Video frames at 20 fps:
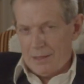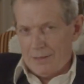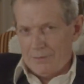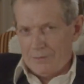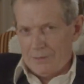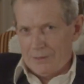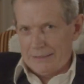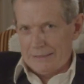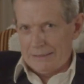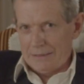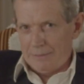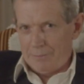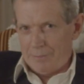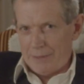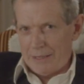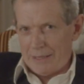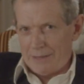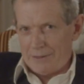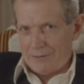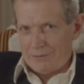The little
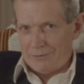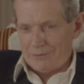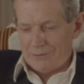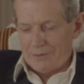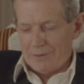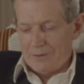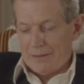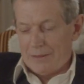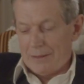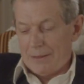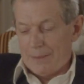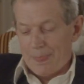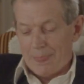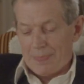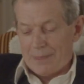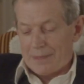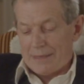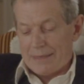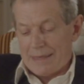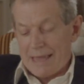beast,
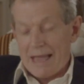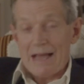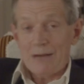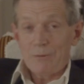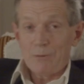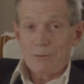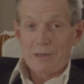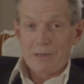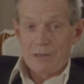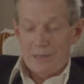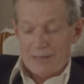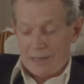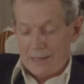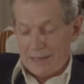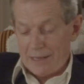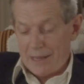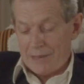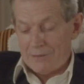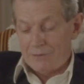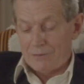
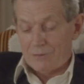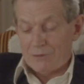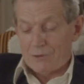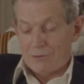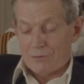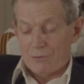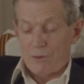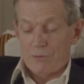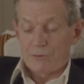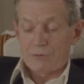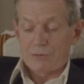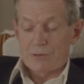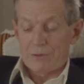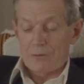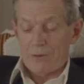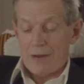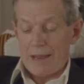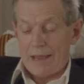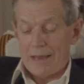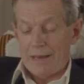cowardly and
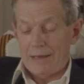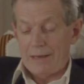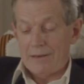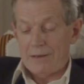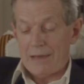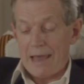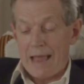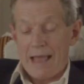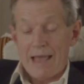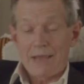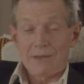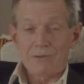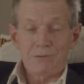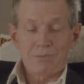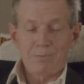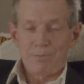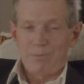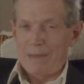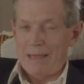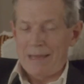cross-grained, as
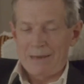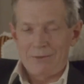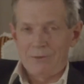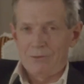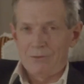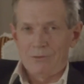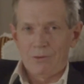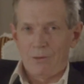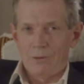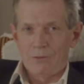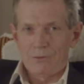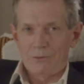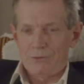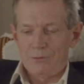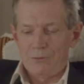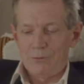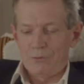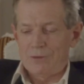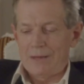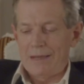pet dogs
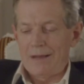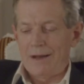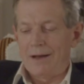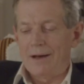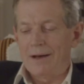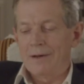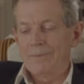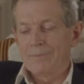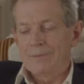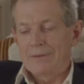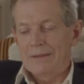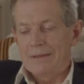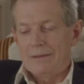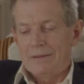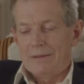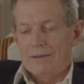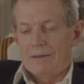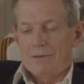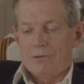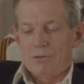usually are,
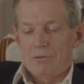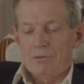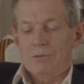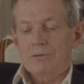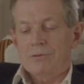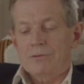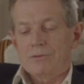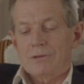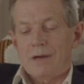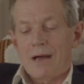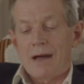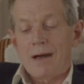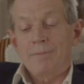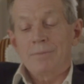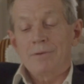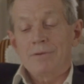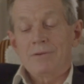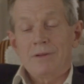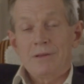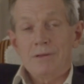looked
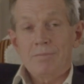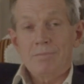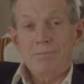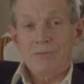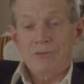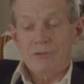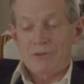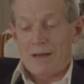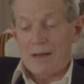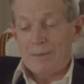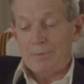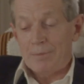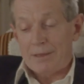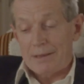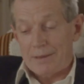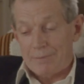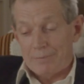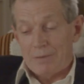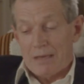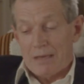up at him
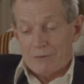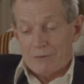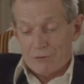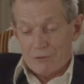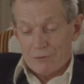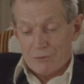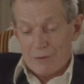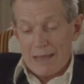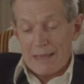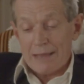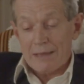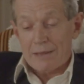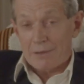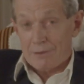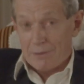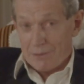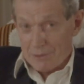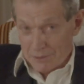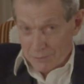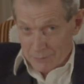sharply, shrank
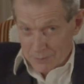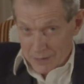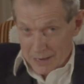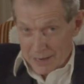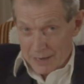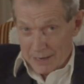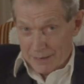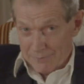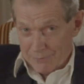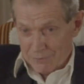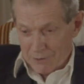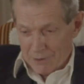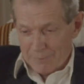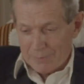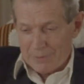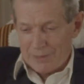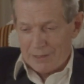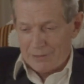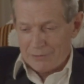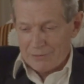away from
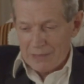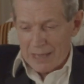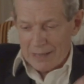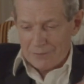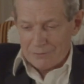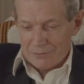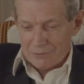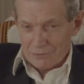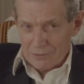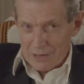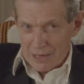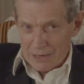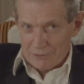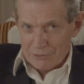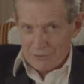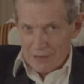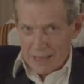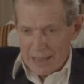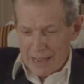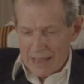his
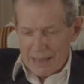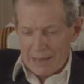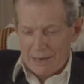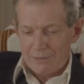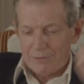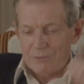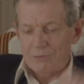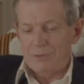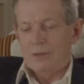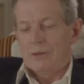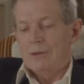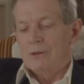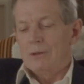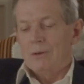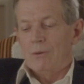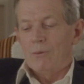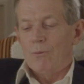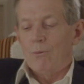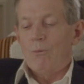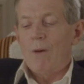outstretched hand,
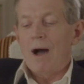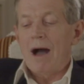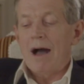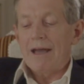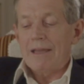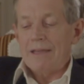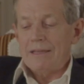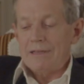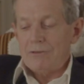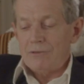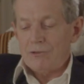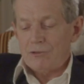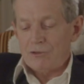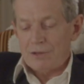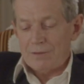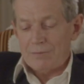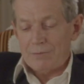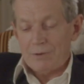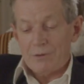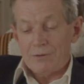whined,
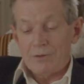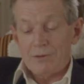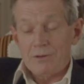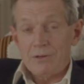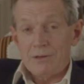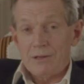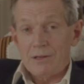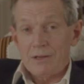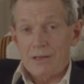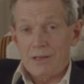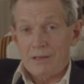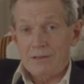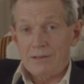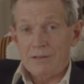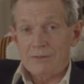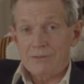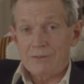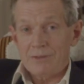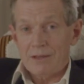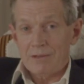shivered, and hid
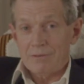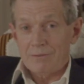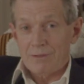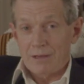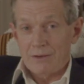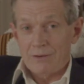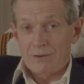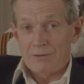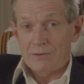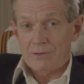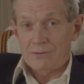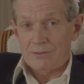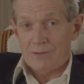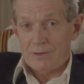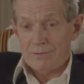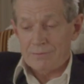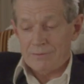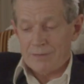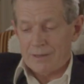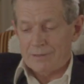itself under a
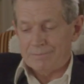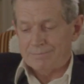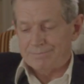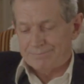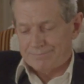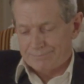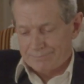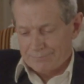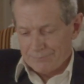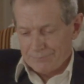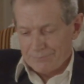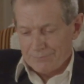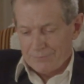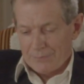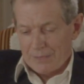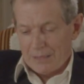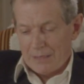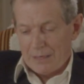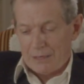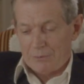sofa.
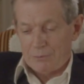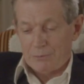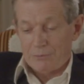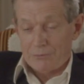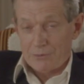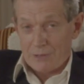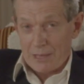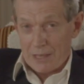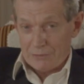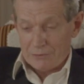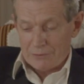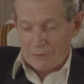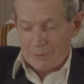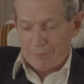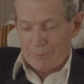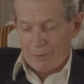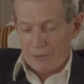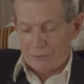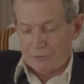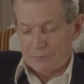It was scarcely
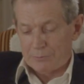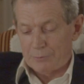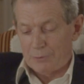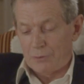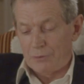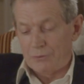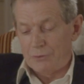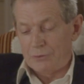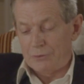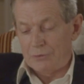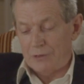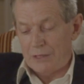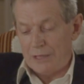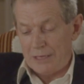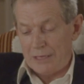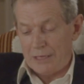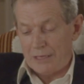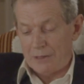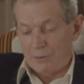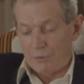possible that
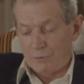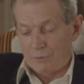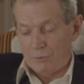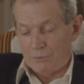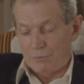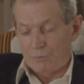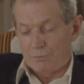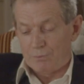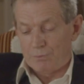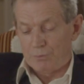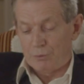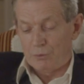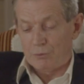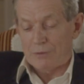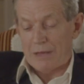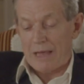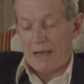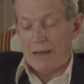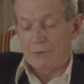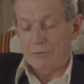he could
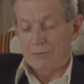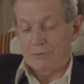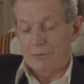have